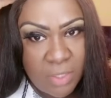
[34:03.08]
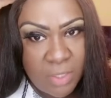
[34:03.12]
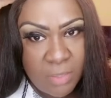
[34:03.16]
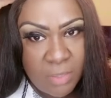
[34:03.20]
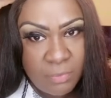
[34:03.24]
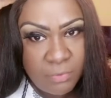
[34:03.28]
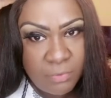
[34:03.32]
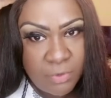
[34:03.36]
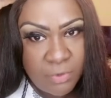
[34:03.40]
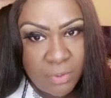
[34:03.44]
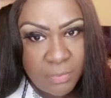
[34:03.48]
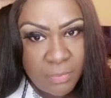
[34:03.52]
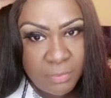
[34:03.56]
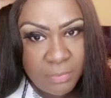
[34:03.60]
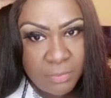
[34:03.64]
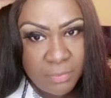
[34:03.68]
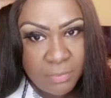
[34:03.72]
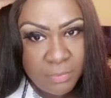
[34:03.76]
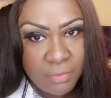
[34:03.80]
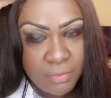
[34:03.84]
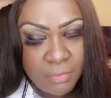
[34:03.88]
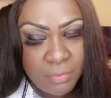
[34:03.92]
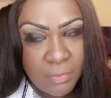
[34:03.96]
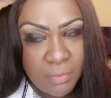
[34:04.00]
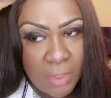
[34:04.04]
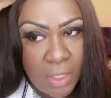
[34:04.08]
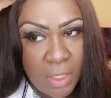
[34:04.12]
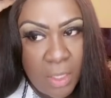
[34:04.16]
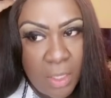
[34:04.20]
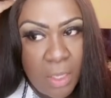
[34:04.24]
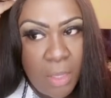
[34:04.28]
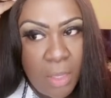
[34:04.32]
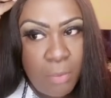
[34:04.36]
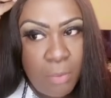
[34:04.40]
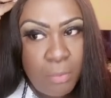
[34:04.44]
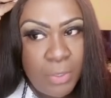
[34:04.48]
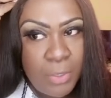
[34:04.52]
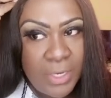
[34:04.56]
come from.
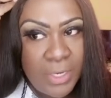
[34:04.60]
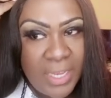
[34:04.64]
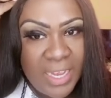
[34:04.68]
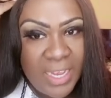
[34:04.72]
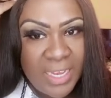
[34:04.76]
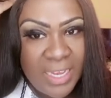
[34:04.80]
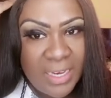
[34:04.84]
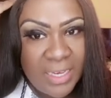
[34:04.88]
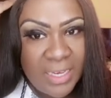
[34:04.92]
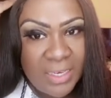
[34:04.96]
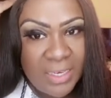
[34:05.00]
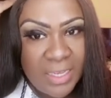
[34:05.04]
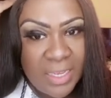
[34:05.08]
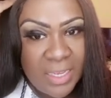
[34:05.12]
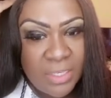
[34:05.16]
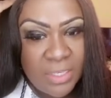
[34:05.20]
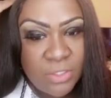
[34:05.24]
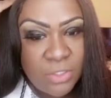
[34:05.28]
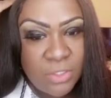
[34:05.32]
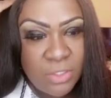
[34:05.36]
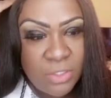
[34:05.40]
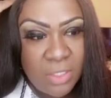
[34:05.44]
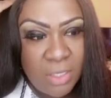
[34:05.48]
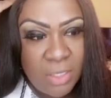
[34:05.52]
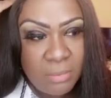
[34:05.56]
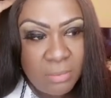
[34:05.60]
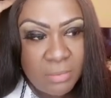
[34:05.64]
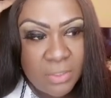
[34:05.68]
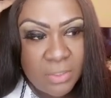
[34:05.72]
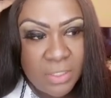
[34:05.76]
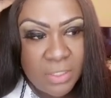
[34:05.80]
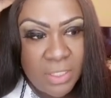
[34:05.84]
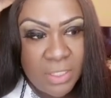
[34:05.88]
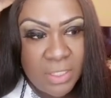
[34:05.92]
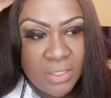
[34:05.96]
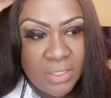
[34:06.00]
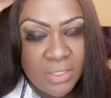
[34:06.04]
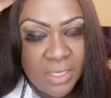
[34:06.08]
But had I not jumped
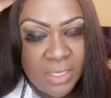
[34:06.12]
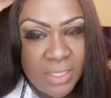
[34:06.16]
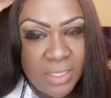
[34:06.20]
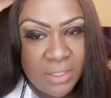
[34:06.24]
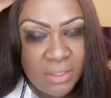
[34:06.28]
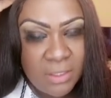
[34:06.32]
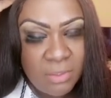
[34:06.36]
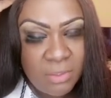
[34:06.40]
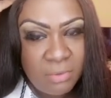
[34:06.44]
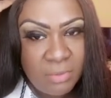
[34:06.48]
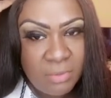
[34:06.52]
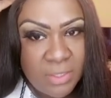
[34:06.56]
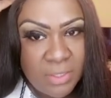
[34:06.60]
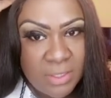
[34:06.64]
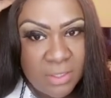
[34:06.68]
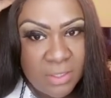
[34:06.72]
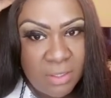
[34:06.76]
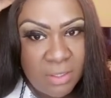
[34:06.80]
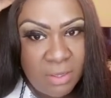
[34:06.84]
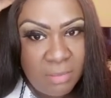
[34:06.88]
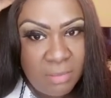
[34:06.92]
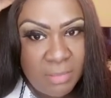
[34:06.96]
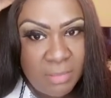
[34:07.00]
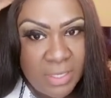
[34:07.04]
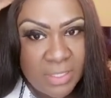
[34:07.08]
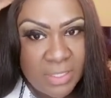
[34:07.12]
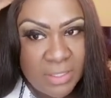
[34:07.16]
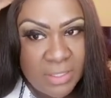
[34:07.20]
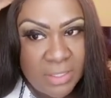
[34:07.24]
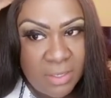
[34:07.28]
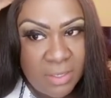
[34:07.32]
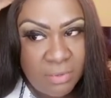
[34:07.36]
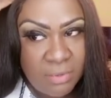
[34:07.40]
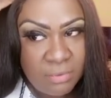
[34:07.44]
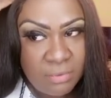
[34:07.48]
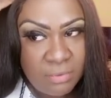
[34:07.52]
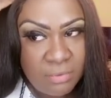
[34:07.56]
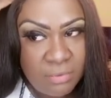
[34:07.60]
and take the risk on
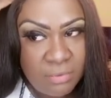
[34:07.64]
myself,